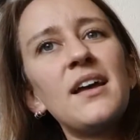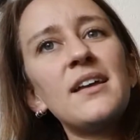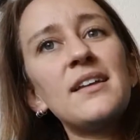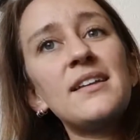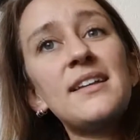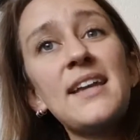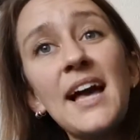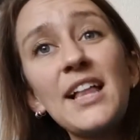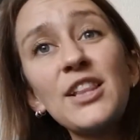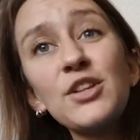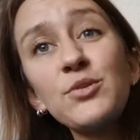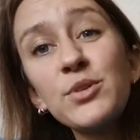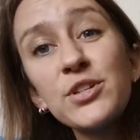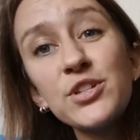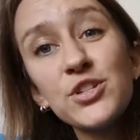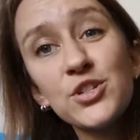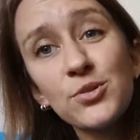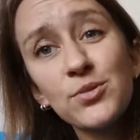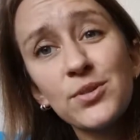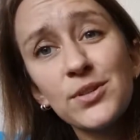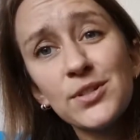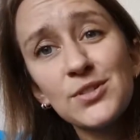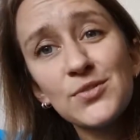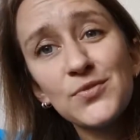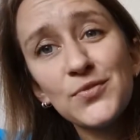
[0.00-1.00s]
Gallery
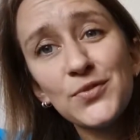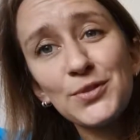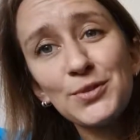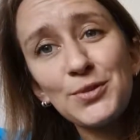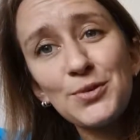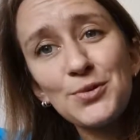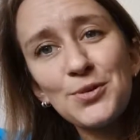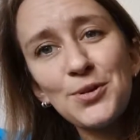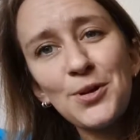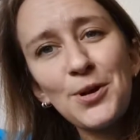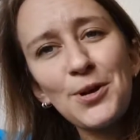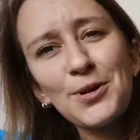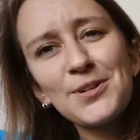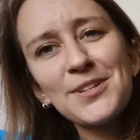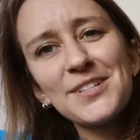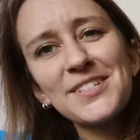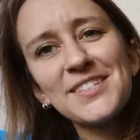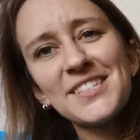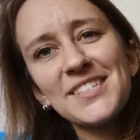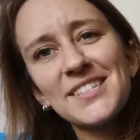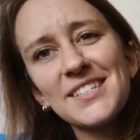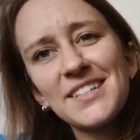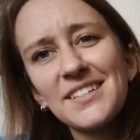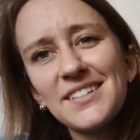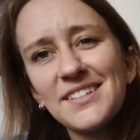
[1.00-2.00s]
showings for local
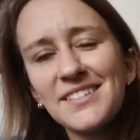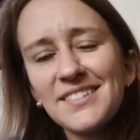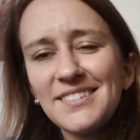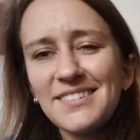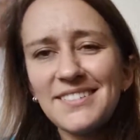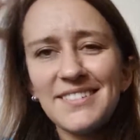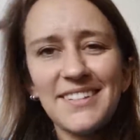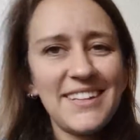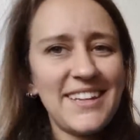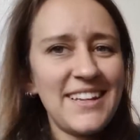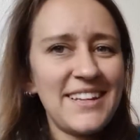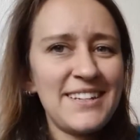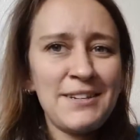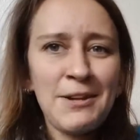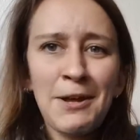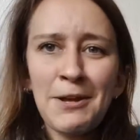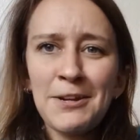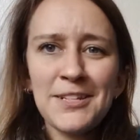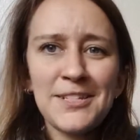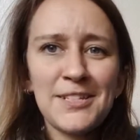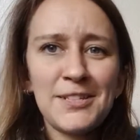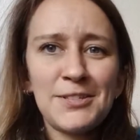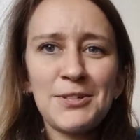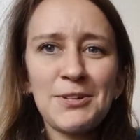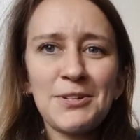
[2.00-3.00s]
artists. Again, not
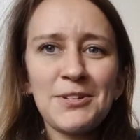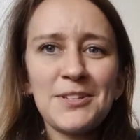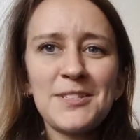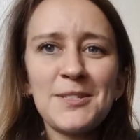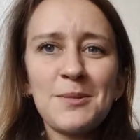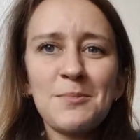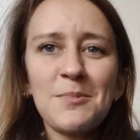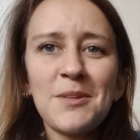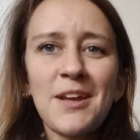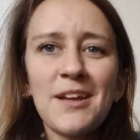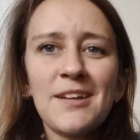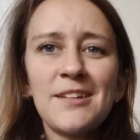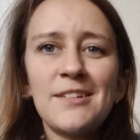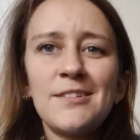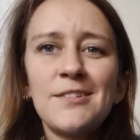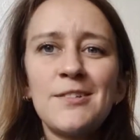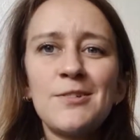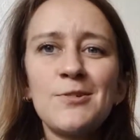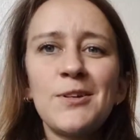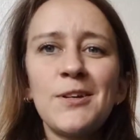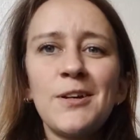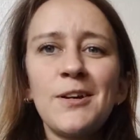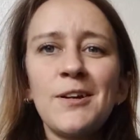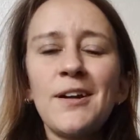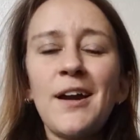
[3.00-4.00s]
necessarily something I can do
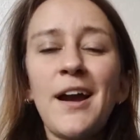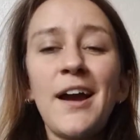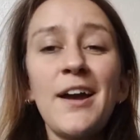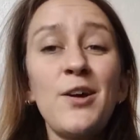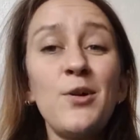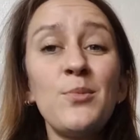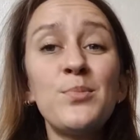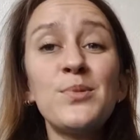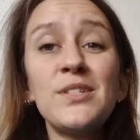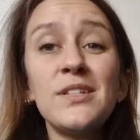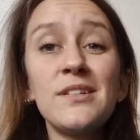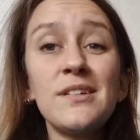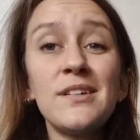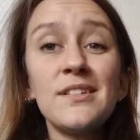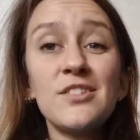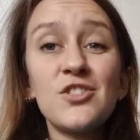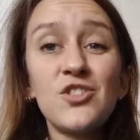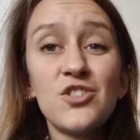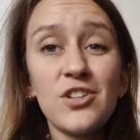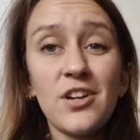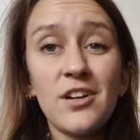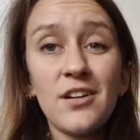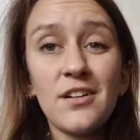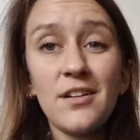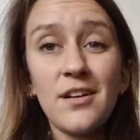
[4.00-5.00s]
here. I hope to
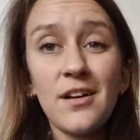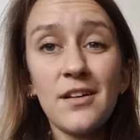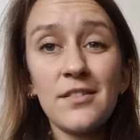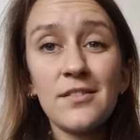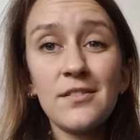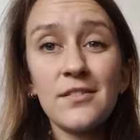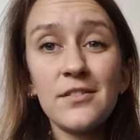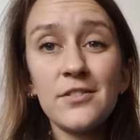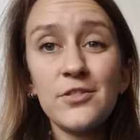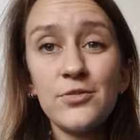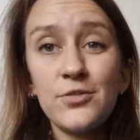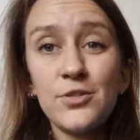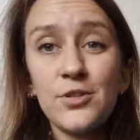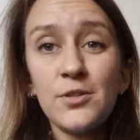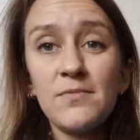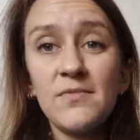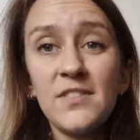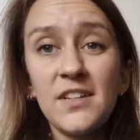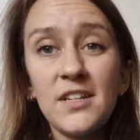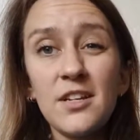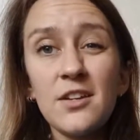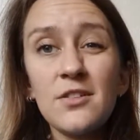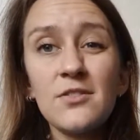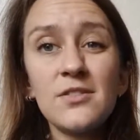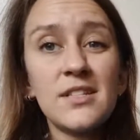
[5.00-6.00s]
share other YouTube
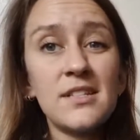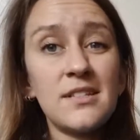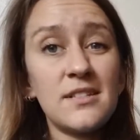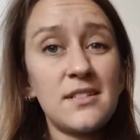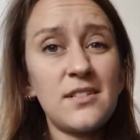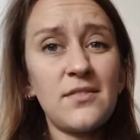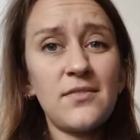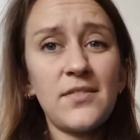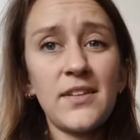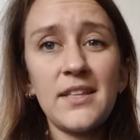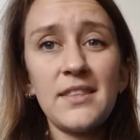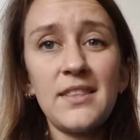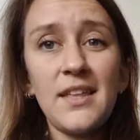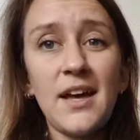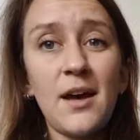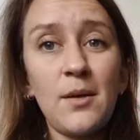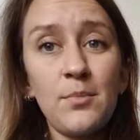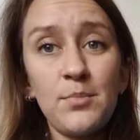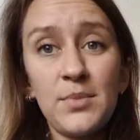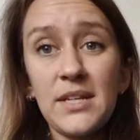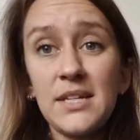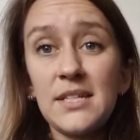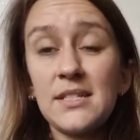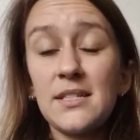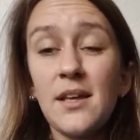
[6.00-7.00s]
videos and stuff like that
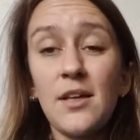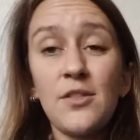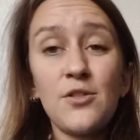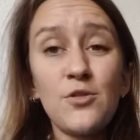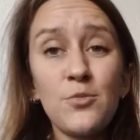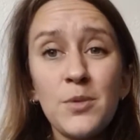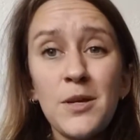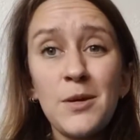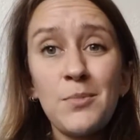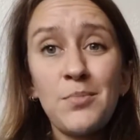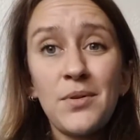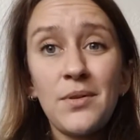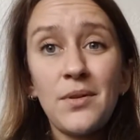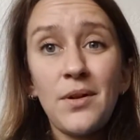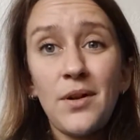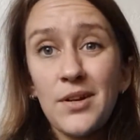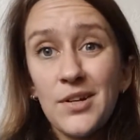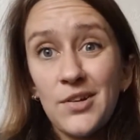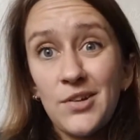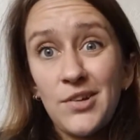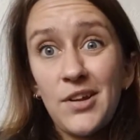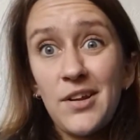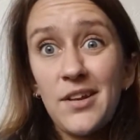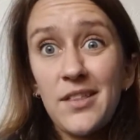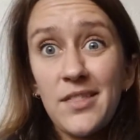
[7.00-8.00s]
because other people are
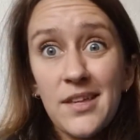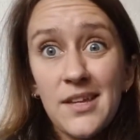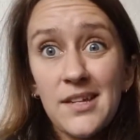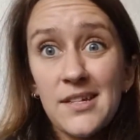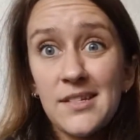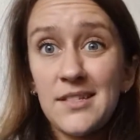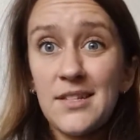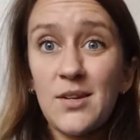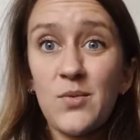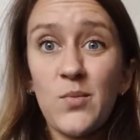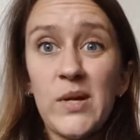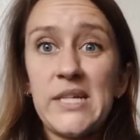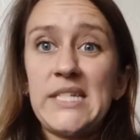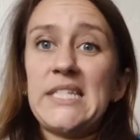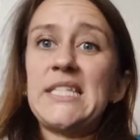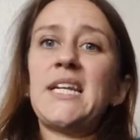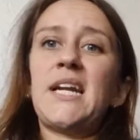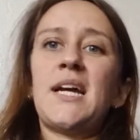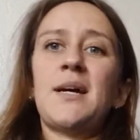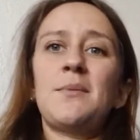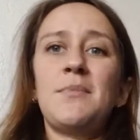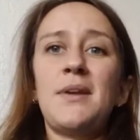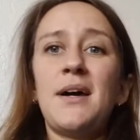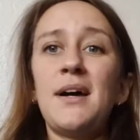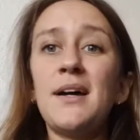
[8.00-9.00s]
good at things in ways that
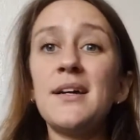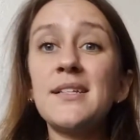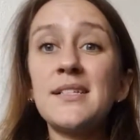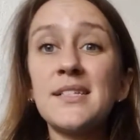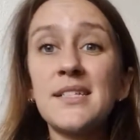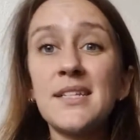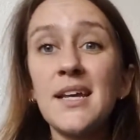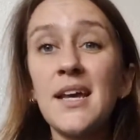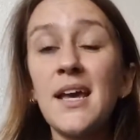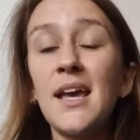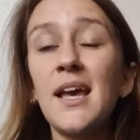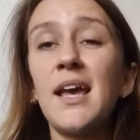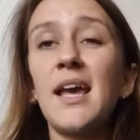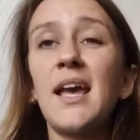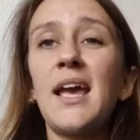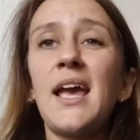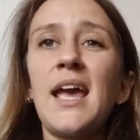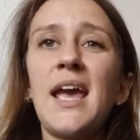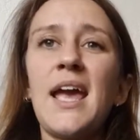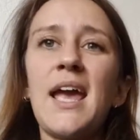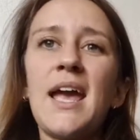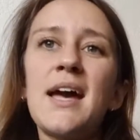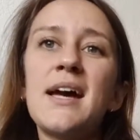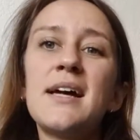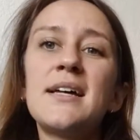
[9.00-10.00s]
I'm not
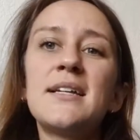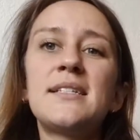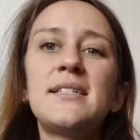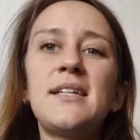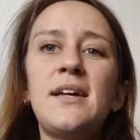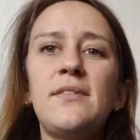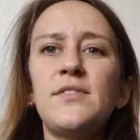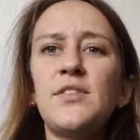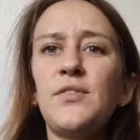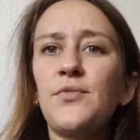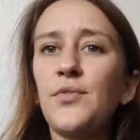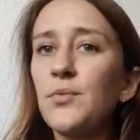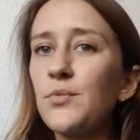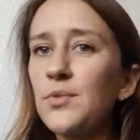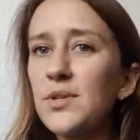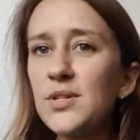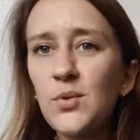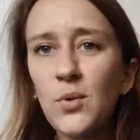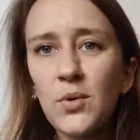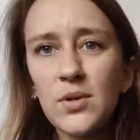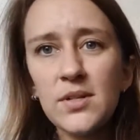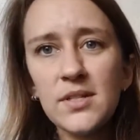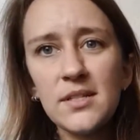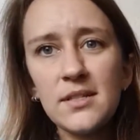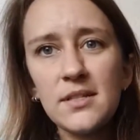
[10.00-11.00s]
and have different
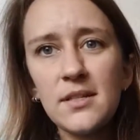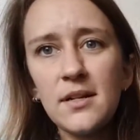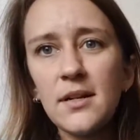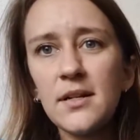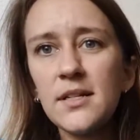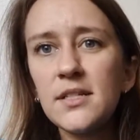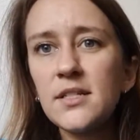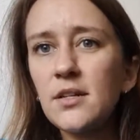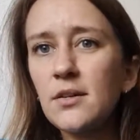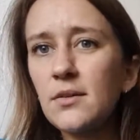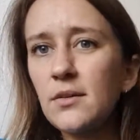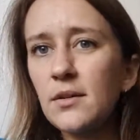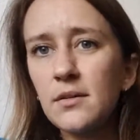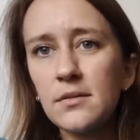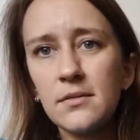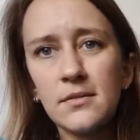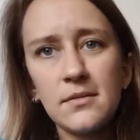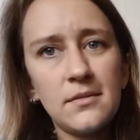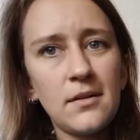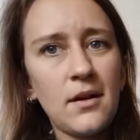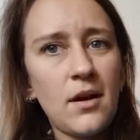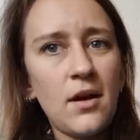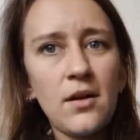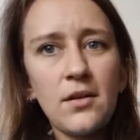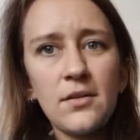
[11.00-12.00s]
resources than I do and
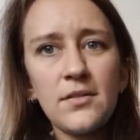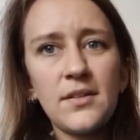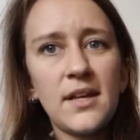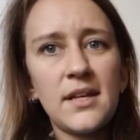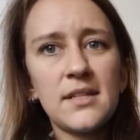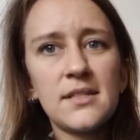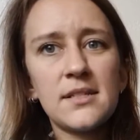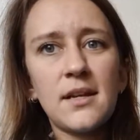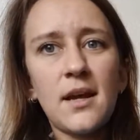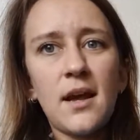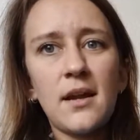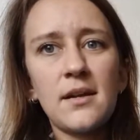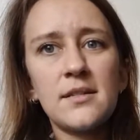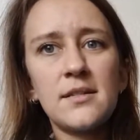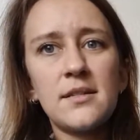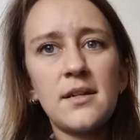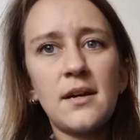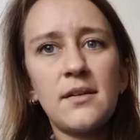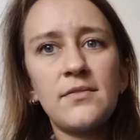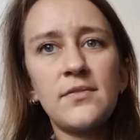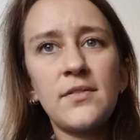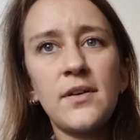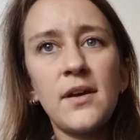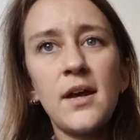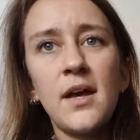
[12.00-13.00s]
all that kind of
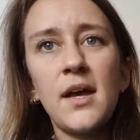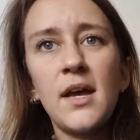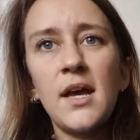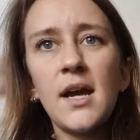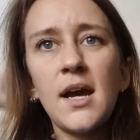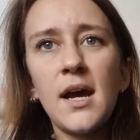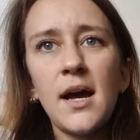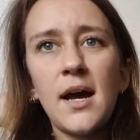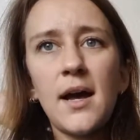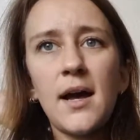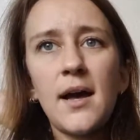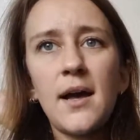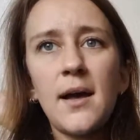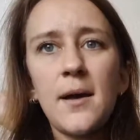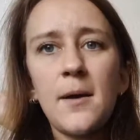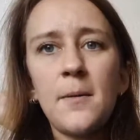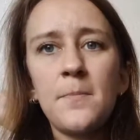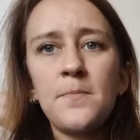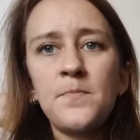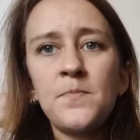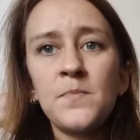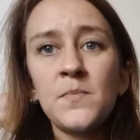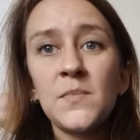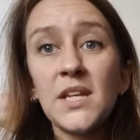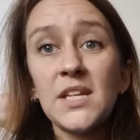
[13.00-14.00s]
stuff.
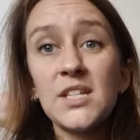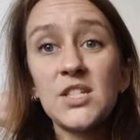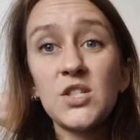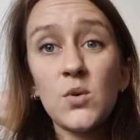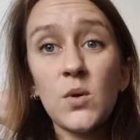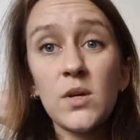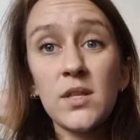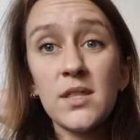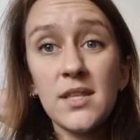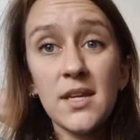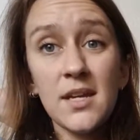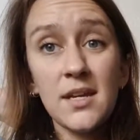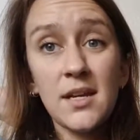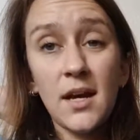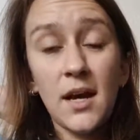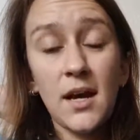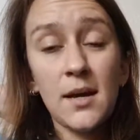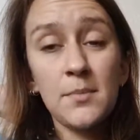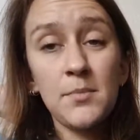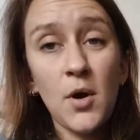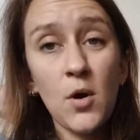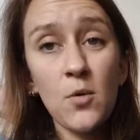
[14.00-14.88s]
So I think I'm